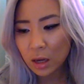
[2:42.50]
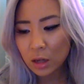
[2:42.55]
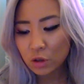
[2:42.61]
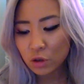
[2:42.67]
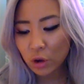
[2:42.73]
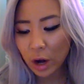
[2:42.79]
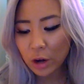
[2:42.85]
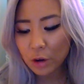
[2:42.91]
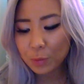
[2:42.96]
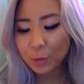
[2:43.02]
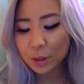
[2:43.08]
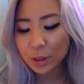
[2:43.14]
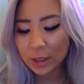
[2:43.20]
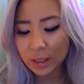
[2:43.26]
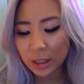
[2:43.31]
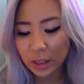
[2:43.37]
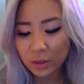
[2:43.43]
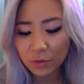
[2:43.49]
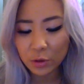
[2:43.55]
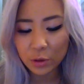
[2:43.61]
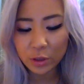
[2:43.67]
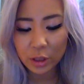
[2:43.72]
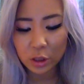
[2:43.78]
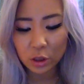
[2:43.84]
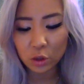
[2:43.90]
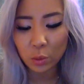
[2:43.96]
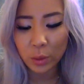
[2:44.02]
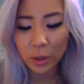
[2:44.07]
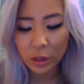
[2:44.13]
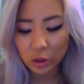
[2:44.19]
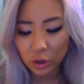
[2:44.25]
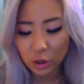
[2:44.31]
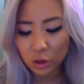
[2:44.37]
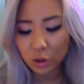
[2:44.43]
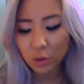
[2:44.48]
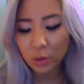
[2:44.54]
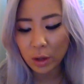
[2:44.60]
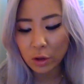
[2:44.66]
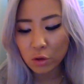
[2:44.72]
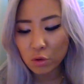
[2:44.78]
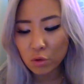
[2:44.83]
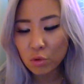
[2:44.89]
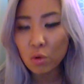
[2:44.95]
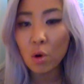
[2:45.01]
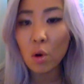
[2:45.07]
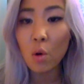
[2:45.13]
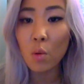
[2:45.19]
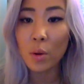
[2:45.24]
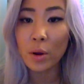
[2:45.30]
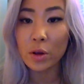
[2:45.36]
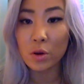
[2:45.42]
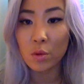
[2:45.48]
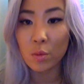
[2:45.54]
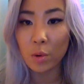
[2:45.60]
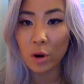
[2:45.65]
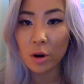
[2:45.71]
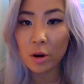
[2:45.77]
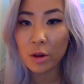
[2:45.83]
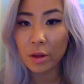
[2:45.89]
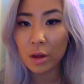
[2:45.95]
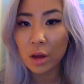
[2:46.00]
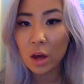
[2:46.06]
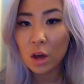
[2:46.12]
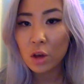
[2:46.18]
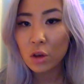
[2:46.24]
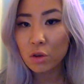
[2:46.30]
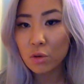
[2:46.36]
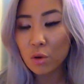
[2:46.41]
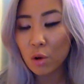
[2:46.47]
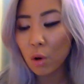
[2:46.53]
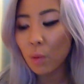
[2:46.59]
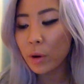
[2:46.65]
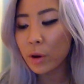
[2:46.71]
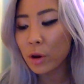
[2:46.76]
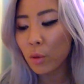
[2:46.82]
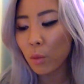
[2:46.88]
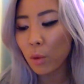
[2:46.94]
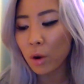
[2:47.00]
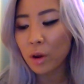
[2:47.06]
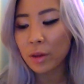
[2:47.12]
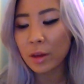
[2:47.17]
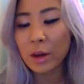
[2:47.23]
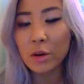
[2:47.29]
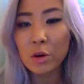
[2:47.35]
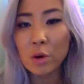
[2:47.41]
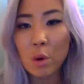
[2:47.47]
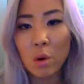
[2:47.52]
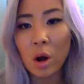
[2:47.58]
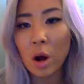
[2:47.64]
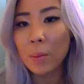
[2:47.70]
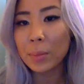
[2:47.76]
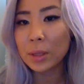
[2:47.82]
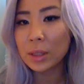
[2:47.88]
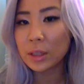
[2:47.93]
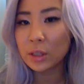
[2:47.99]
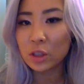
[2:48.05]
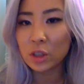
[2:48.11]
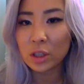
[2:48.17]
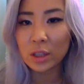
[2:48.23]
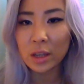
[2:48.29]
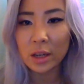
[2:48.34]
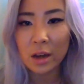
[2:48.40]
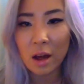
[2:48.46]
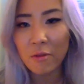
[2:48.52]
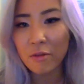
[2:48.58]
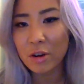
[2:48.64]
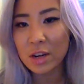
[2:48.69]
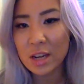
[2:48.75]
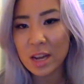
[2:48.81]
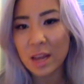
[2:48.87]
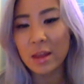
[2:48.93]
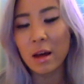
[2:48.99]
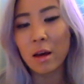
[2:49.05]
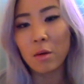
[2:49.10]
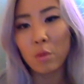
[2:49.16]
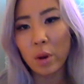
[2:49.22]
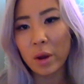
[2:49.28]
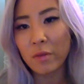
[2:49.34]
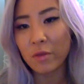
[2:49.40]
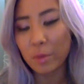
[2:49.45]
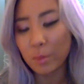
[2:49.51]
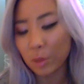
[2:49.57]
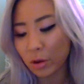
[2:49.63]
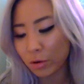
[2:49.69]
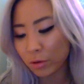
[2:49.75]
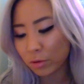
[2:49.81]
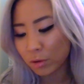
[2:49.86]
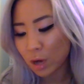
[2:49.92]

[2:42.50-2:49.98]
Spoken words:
Try to perceive your situation so that you know what you're worth. You know what you're worth, and no competition can ever take that away from you.